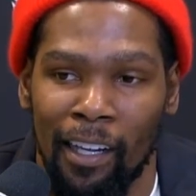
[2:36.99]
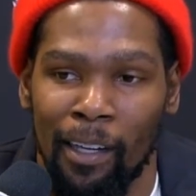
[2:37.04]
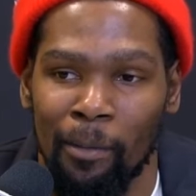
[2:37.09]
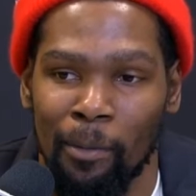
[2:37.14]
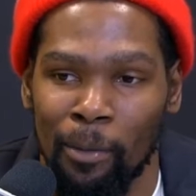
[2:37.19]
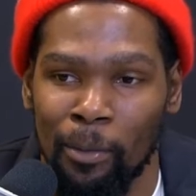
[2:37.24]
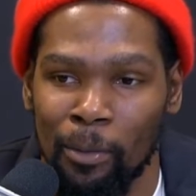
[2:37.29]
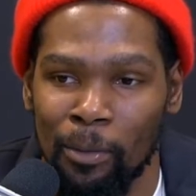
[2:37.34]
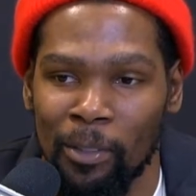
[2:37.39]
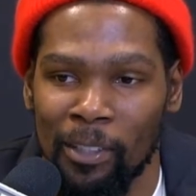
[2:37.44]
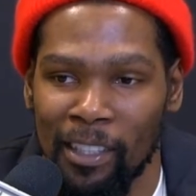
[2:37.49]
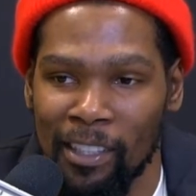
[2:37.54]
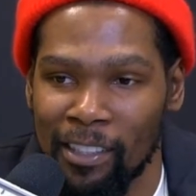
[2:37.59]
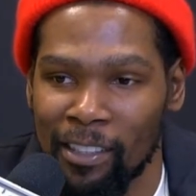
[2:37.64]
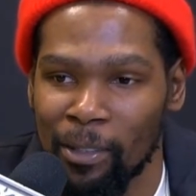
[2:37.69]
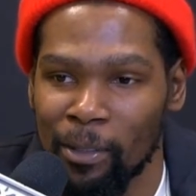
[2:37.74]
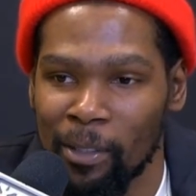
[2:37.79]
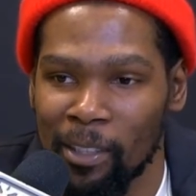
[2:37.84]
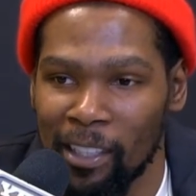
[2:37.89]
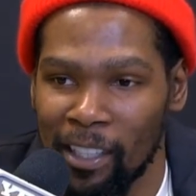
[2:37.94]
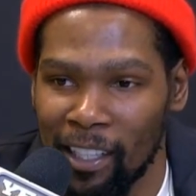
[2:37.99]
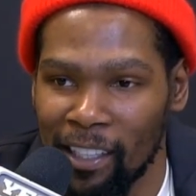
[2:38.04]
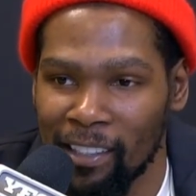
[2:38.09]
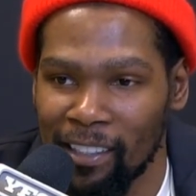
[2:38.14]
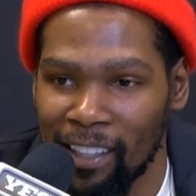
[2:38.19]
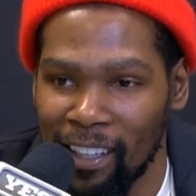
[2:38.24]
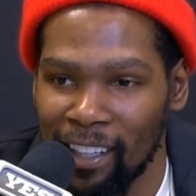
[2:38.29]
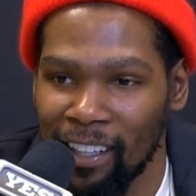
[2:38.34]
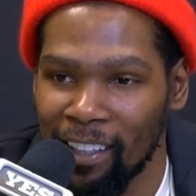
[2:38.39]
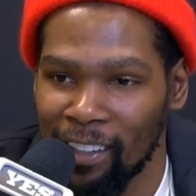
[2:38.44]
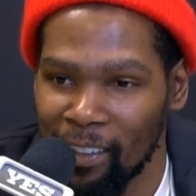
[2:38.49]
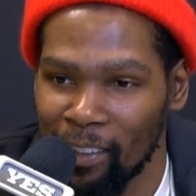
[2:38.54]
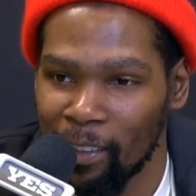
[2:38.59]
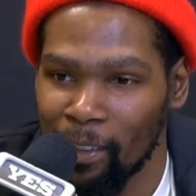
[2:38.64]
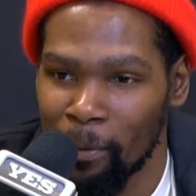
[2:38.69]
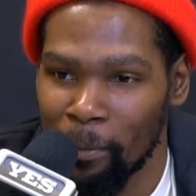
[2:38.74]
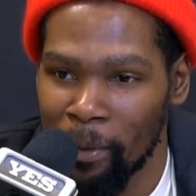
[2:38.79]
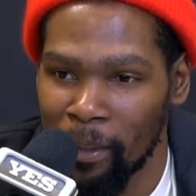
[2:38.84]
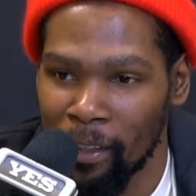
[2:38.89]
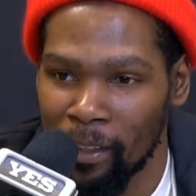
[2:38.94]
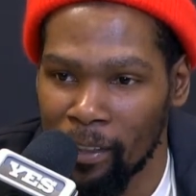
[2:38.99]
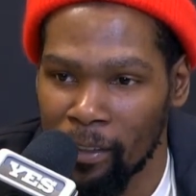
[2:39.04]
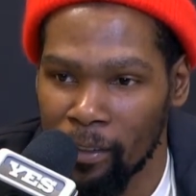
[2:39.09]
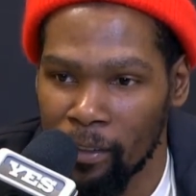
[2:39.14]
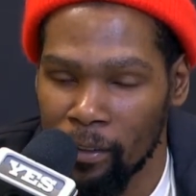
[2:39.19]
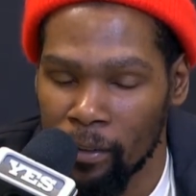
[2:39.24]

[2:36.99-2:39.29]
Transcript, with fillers: who's into it like that. You know what I mean? It's